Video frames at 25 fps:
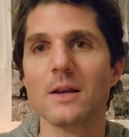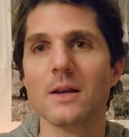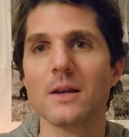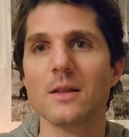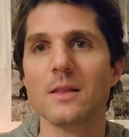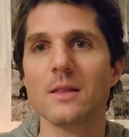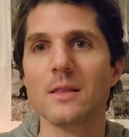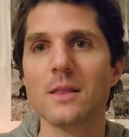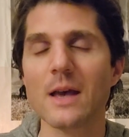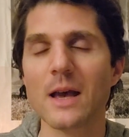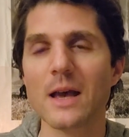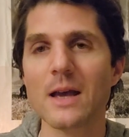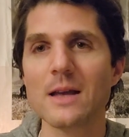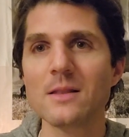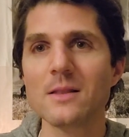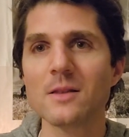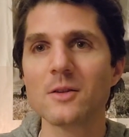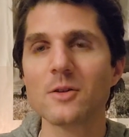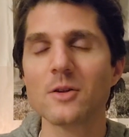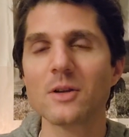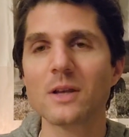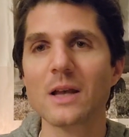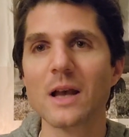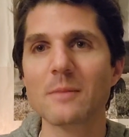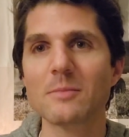then
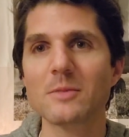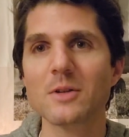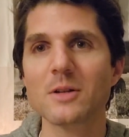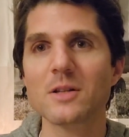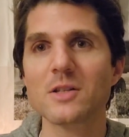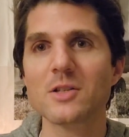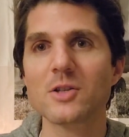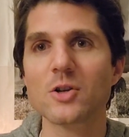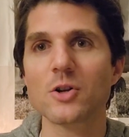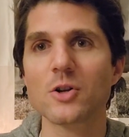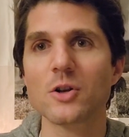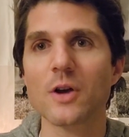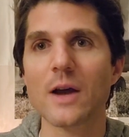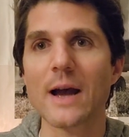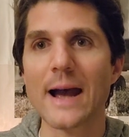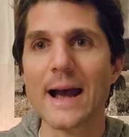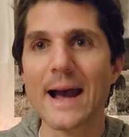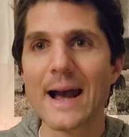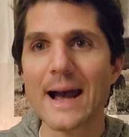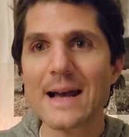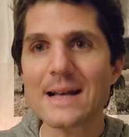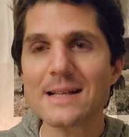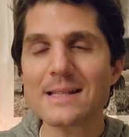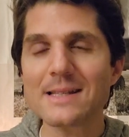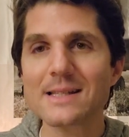the captain is going to
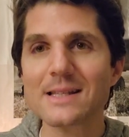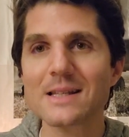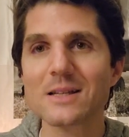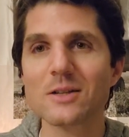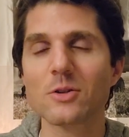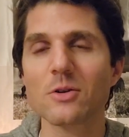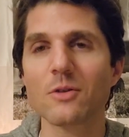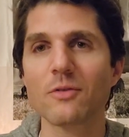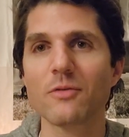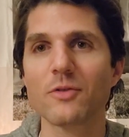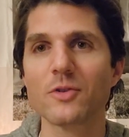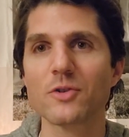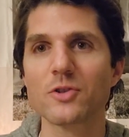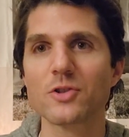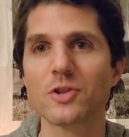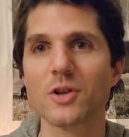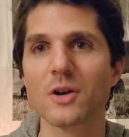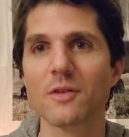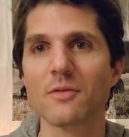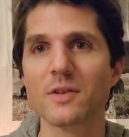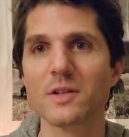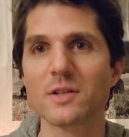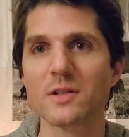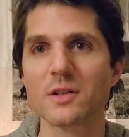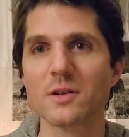ask the first
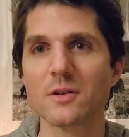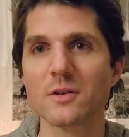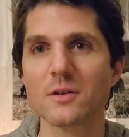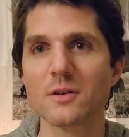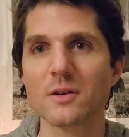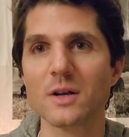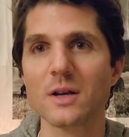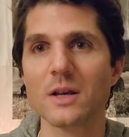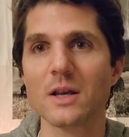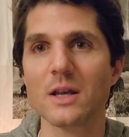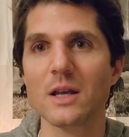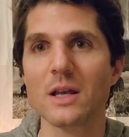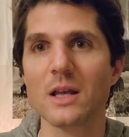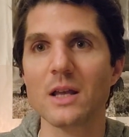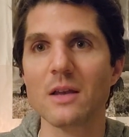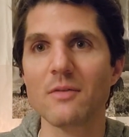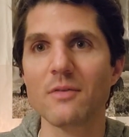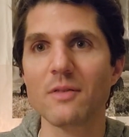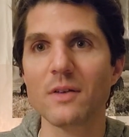officer if